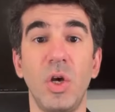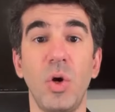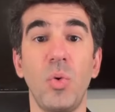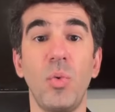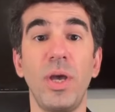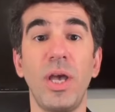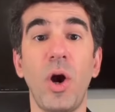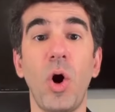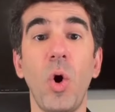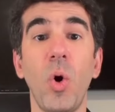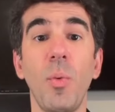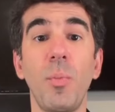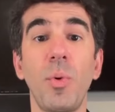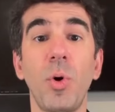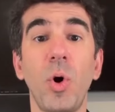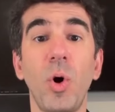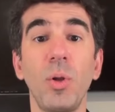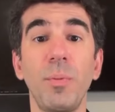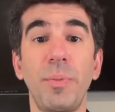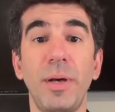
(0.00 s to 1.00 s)
We hope
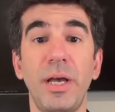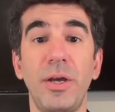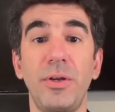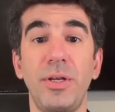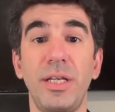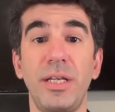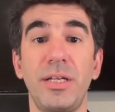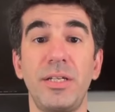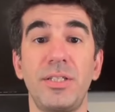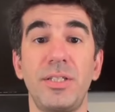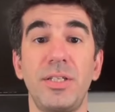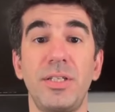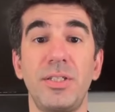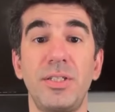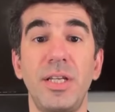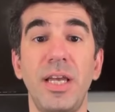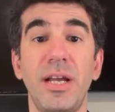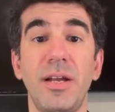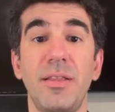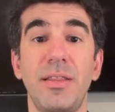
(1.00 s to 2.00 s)
all pioneers
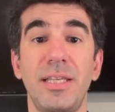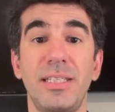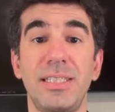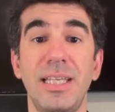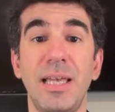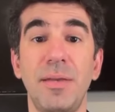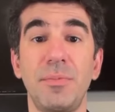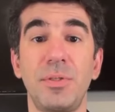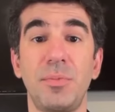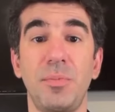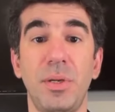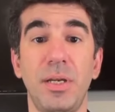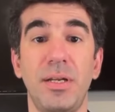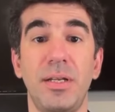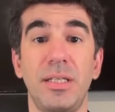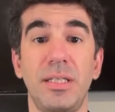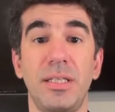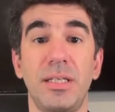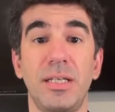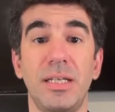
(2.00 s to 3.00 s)
share the same
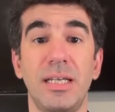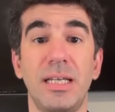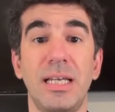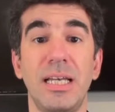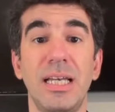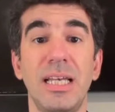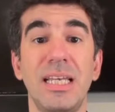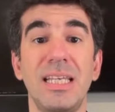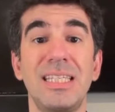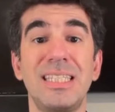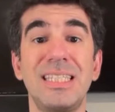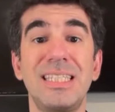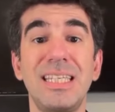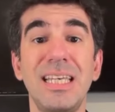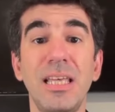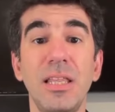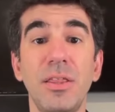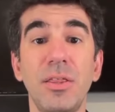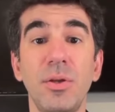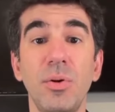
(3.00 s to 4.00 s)
spirit.
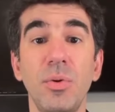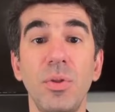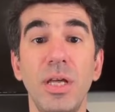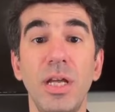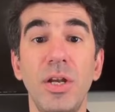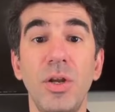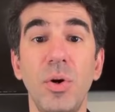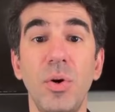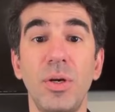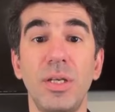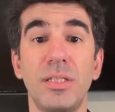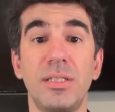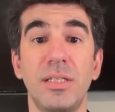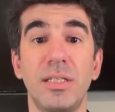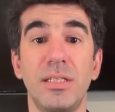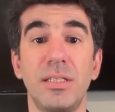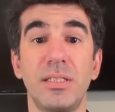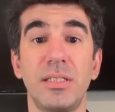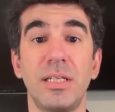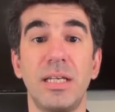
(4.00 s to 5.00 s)
See through the
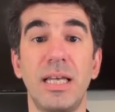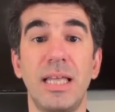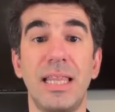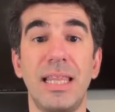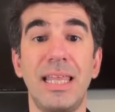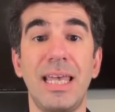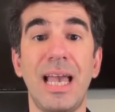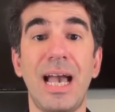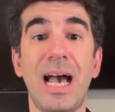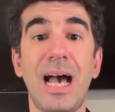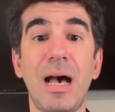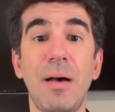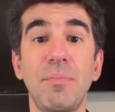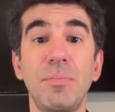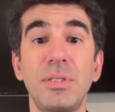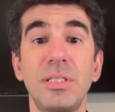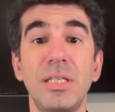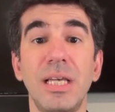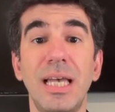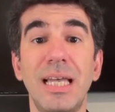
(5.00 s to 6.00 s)
noises, the
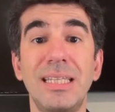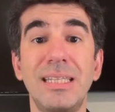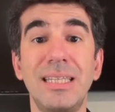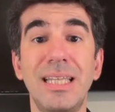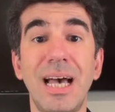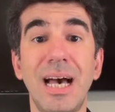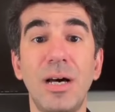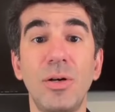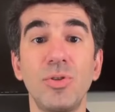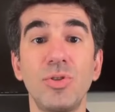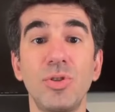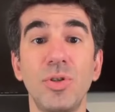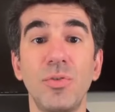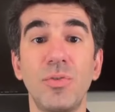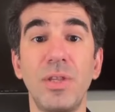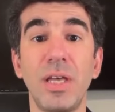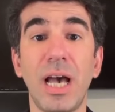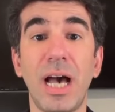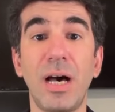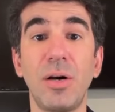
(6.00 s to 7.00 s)
ups and downs of
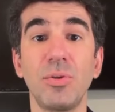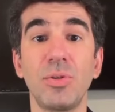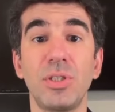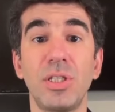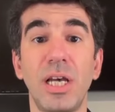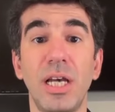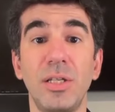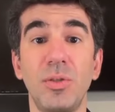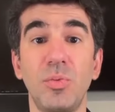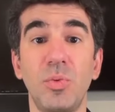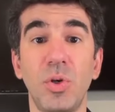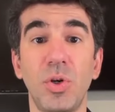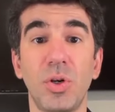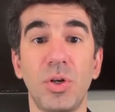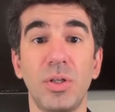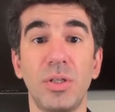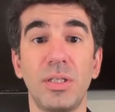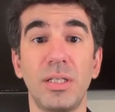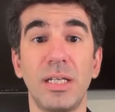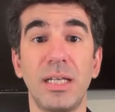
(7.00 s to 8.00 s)
the outside
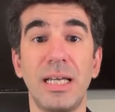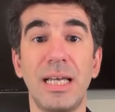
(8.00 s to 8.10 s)
world.